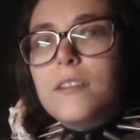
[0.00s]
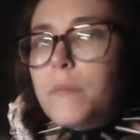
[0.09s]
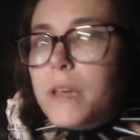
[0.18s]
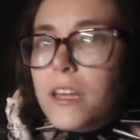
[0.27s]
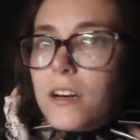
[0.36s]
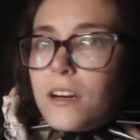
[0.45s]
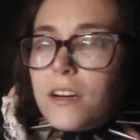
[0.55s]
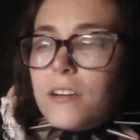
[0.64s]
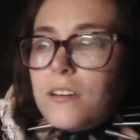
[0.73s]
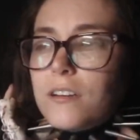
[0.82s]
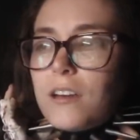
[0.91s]

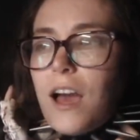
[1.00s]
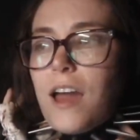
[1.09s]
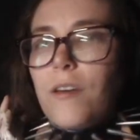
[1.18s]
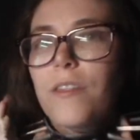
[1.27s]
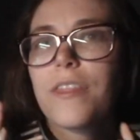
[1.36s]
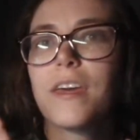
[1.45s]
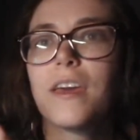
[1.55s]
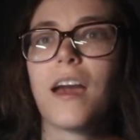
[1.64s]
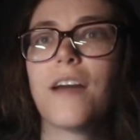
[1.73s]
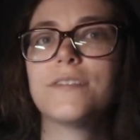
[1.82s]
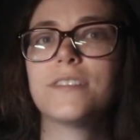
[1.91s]
Demeter. I don't
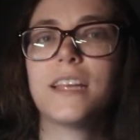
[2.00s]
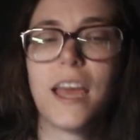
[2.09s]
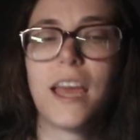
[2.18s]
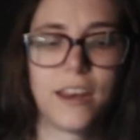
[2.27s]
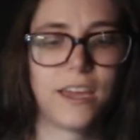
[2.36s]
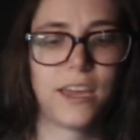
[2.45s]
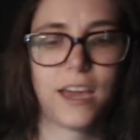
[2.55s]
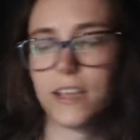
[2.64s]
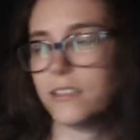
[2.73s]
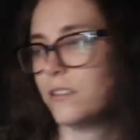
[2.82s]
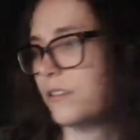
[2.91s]
think I've seen any
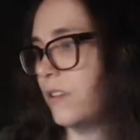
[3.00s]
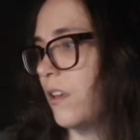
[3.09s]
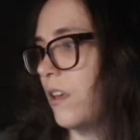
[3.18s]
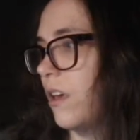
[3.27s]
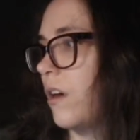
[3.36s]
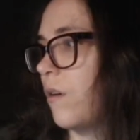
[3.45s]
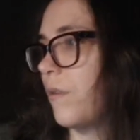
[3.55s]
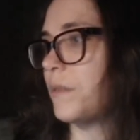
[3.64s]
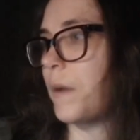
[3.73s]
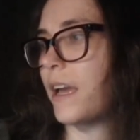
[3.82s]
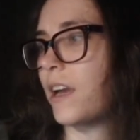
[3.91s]
cats
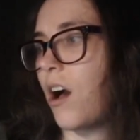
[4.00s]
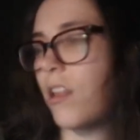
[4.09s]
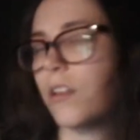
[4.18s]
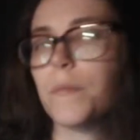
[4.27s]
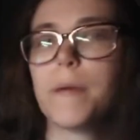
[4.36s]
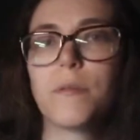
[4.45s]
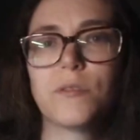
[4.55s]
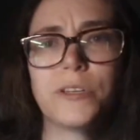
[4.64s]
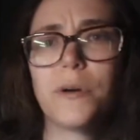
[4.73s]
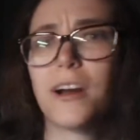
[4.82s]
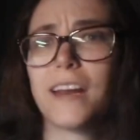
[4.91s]
with a spike collar. Maybe it
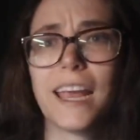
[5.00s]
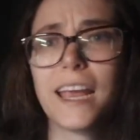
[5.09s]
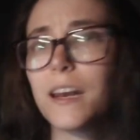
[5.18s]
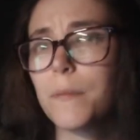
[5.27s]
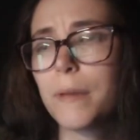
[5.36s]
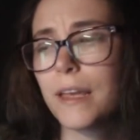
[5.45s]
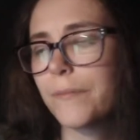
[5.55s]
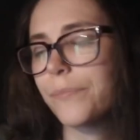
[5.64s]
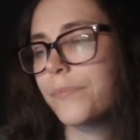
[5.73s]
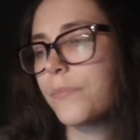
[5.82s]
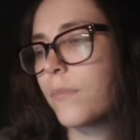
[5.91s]
was too hard to
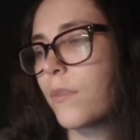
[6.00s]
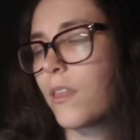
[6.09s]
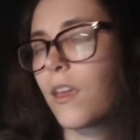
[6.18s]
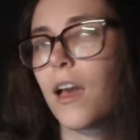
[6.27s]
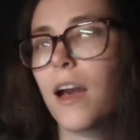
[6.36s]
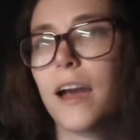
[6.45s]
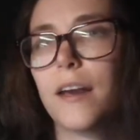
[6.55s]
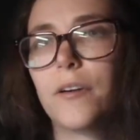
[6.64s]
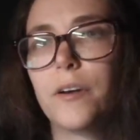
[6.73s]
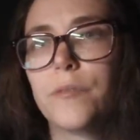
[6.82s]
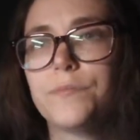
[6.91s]
animate.
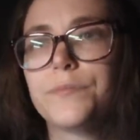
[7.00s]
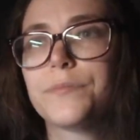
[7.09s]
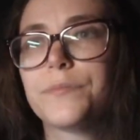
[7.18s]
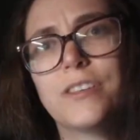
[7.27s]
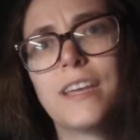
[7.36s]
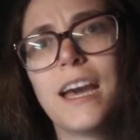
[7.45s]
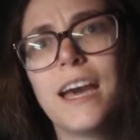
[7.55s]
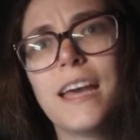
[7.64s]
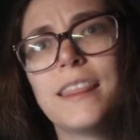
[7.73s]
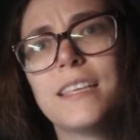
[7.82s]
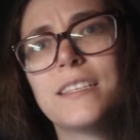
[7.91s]
I don't know. She's
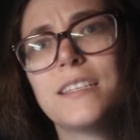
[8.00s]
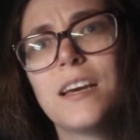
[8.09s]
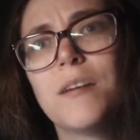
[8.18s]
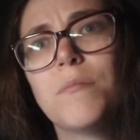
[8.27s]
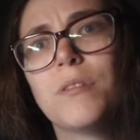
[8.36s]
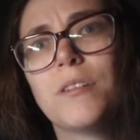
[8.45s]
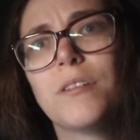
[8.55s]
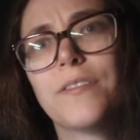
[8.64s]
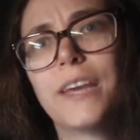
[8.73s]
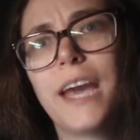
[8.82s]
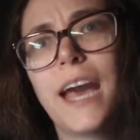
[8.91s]
got this tumbler of
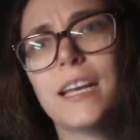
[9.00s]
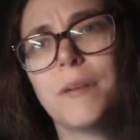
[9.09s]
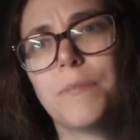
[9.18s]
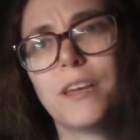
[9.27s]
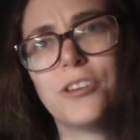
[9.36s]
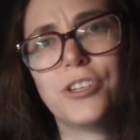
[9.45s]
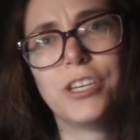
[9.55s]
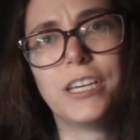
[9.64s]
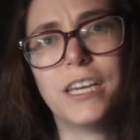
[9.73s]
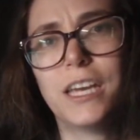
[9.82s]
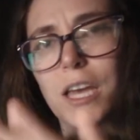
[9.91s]
catnip that
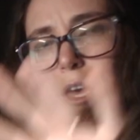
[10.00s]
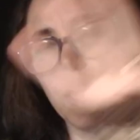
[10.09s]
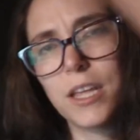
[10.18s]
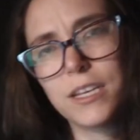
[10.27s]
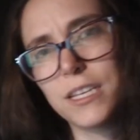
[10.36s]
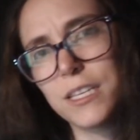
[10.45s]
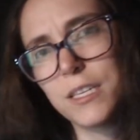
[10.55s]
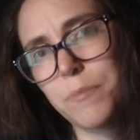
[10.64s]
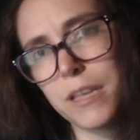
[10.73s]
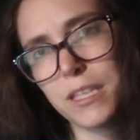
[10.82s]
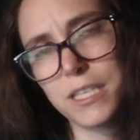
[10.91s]
she
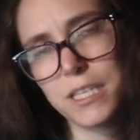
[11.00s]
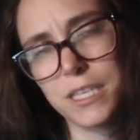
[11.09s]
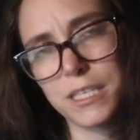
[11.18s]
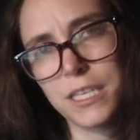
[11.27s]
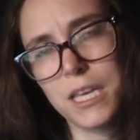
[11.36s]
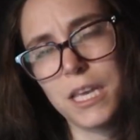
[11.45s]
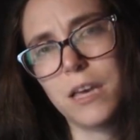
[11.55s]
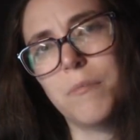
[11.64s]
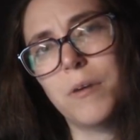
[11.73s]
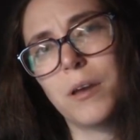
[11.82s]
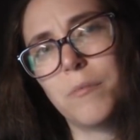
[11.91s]
dispenses
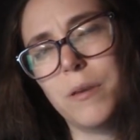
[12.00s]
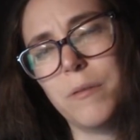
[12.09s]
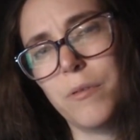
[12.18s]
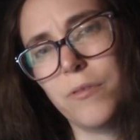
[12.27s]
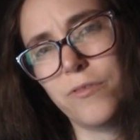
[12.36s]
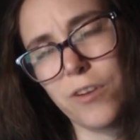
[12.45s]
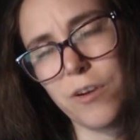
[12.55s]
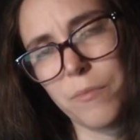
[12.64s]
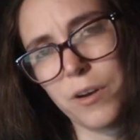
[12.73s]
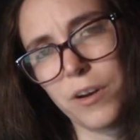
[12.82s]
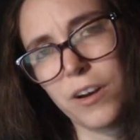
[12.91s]
among people
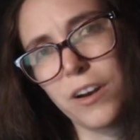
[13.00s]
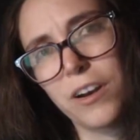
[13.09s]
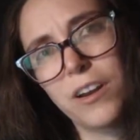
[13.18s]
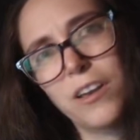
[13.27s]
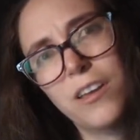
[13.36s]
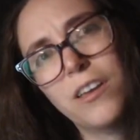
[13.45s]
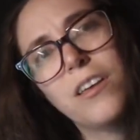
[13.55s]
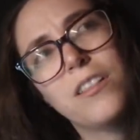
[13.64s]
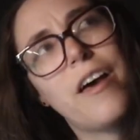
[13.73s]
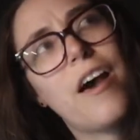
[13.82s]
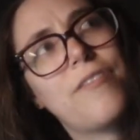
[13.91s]
from her
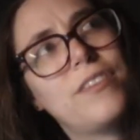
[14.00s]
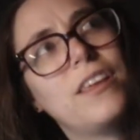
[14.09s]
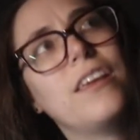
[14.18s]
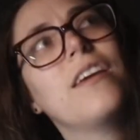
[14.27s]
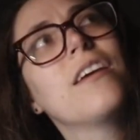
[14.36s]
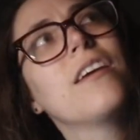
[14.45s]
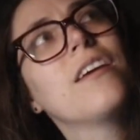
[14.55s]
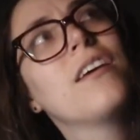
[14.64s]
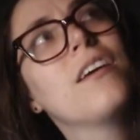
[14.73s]
lofty